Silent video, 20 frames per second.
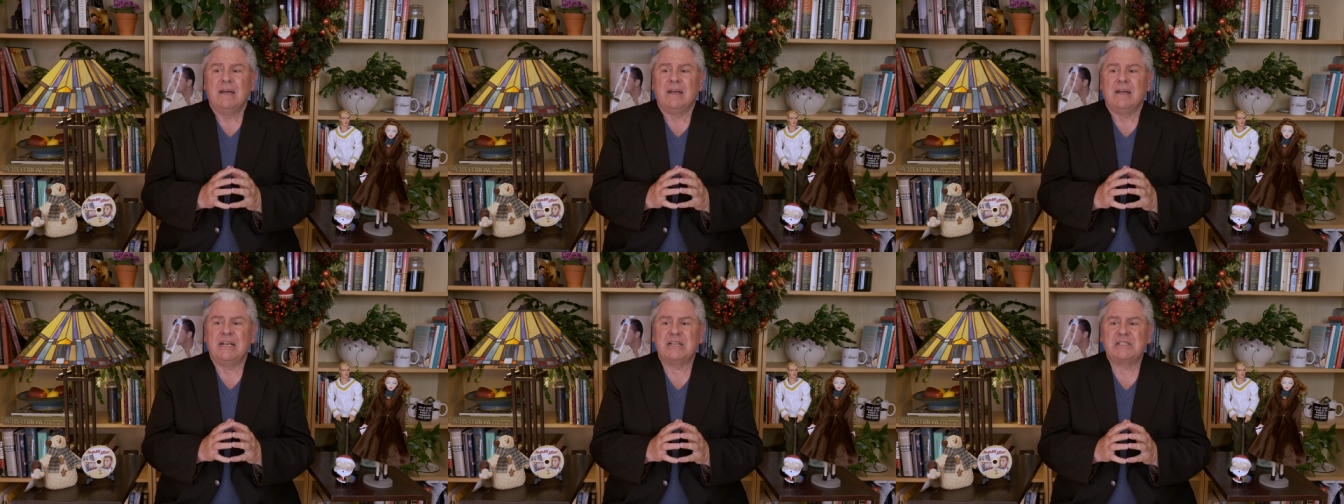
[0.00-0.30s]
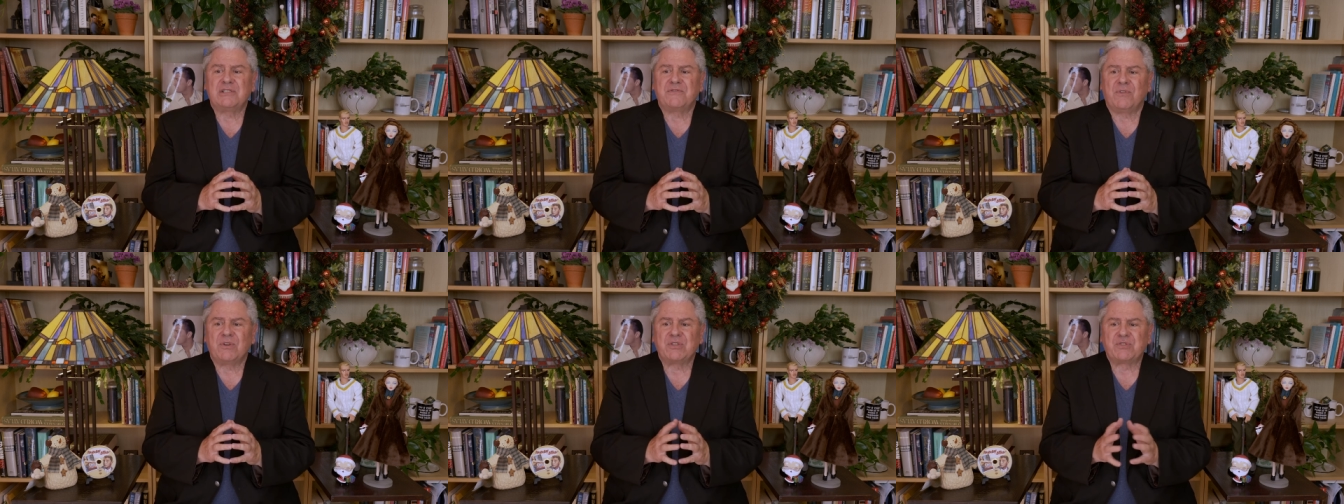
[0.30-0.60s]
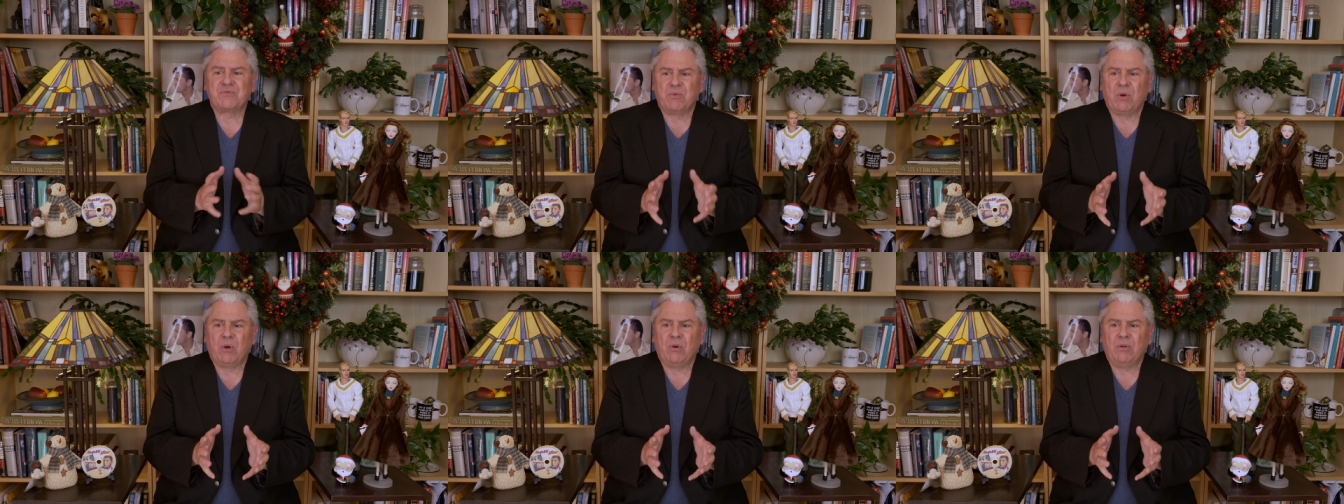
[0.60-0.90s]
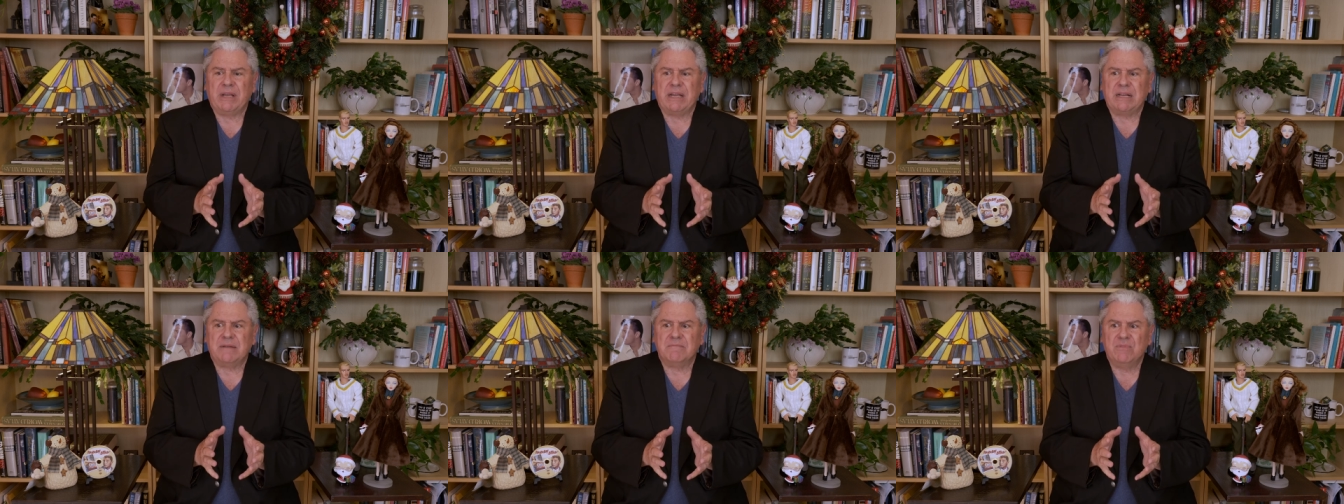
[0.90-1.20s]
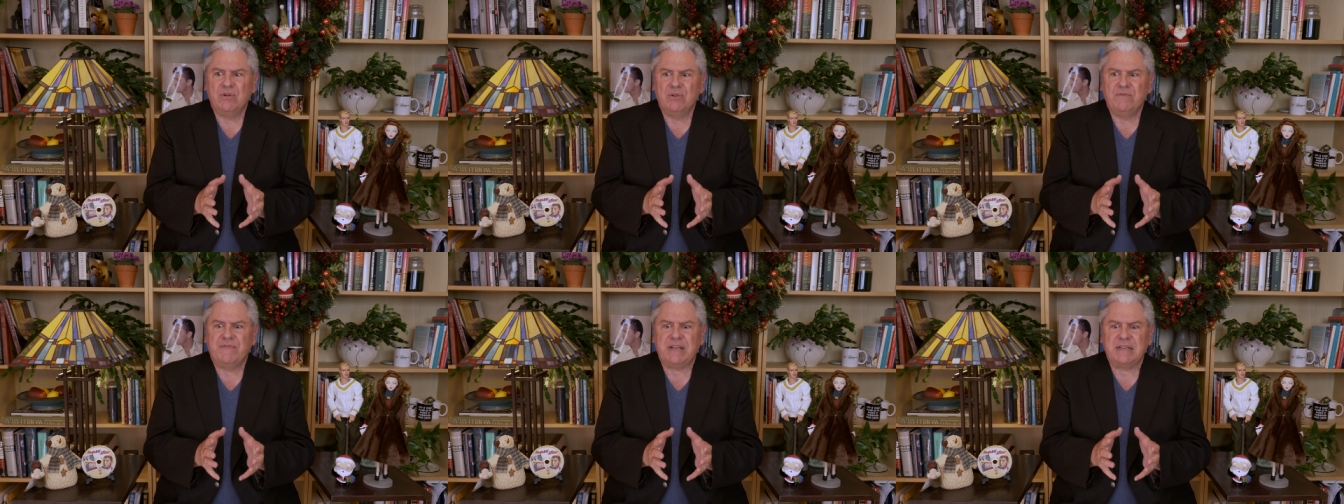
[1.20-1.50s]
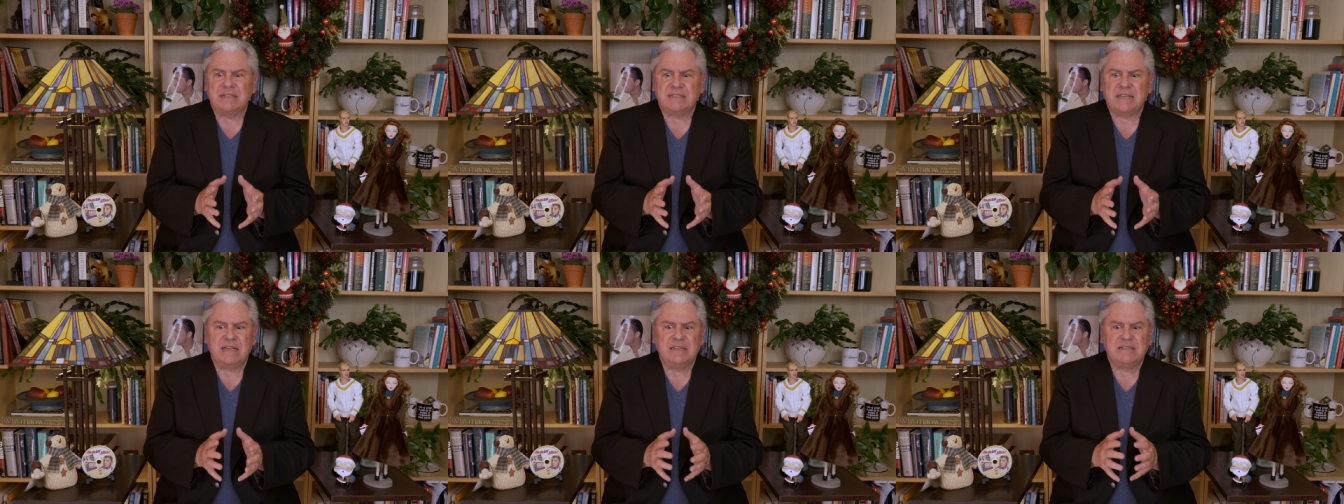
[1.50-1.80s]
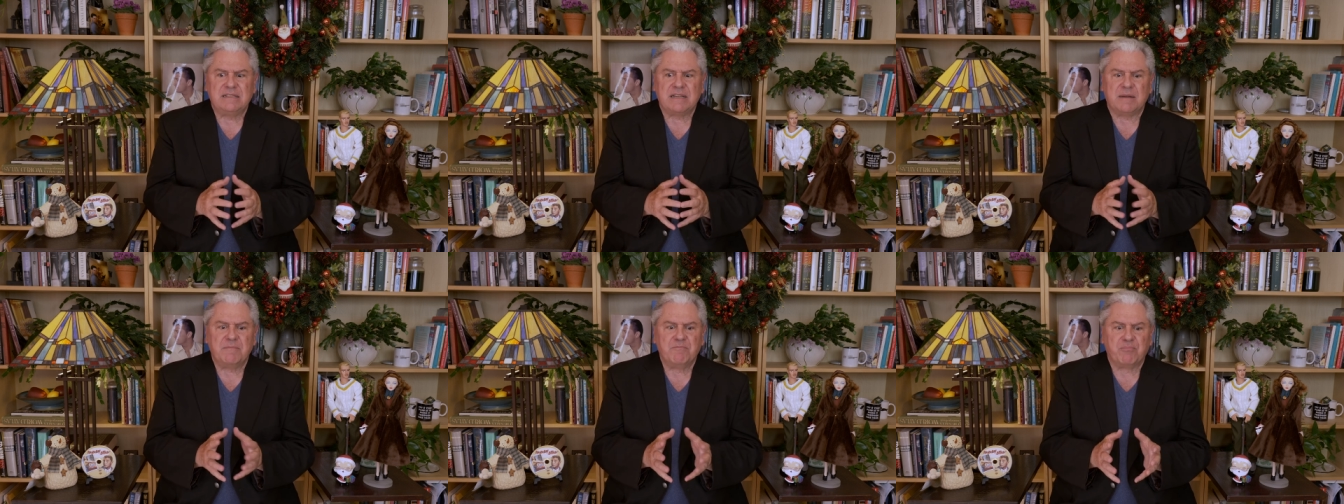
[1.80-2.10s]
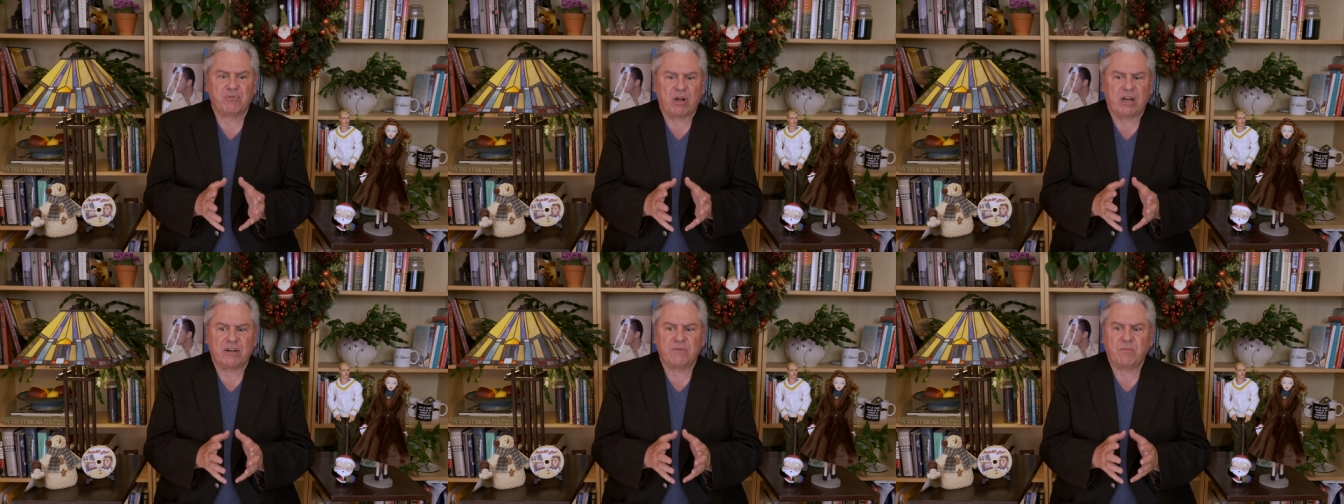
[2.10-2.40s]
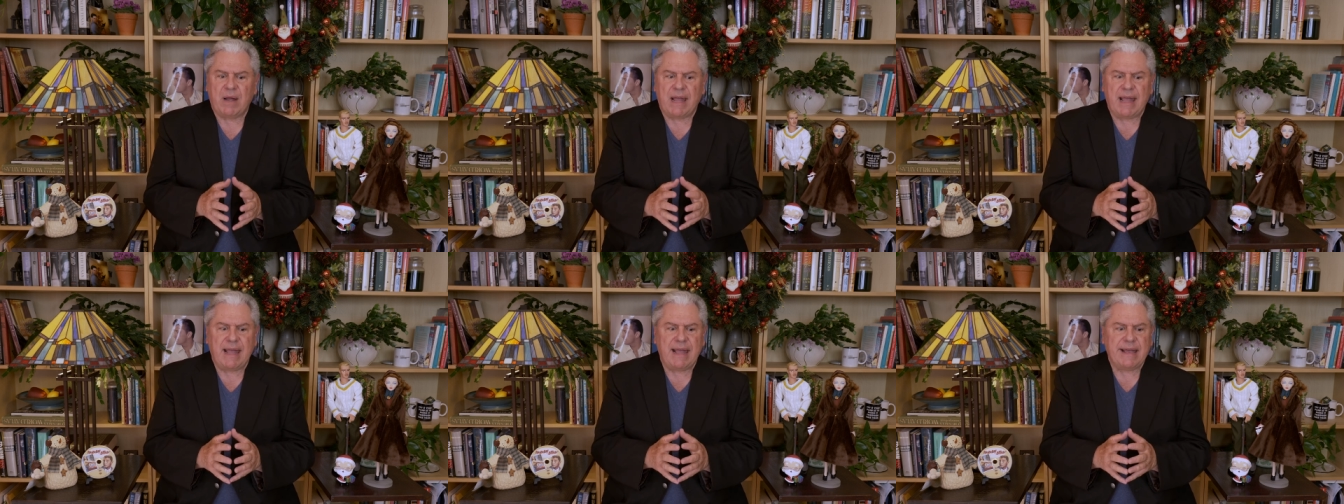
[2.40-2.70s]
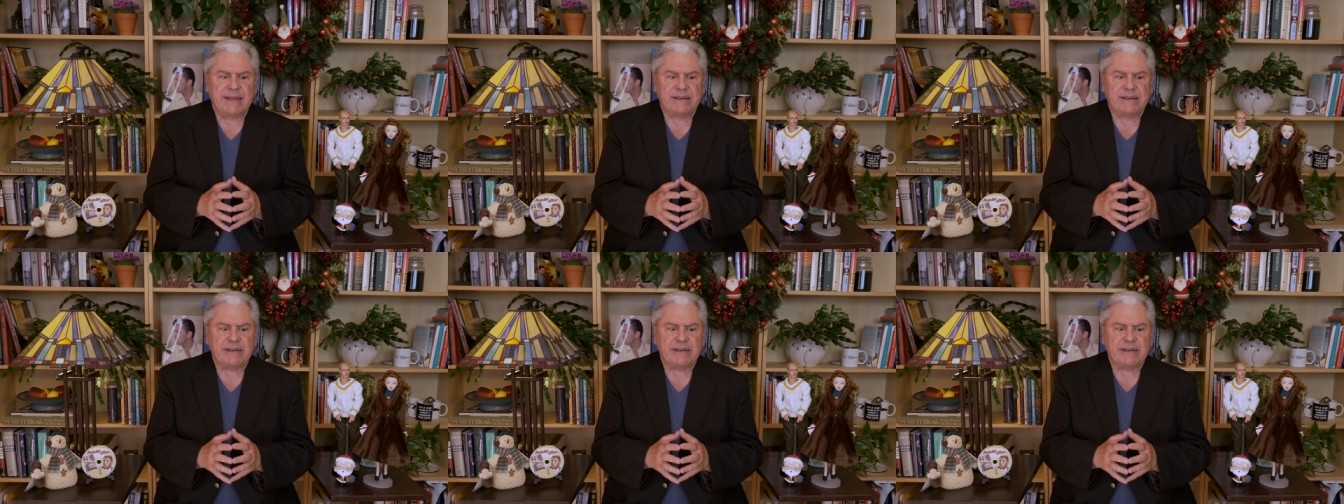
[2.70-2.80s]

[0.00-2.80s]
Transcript: his first role in movies, he'd done Broadway,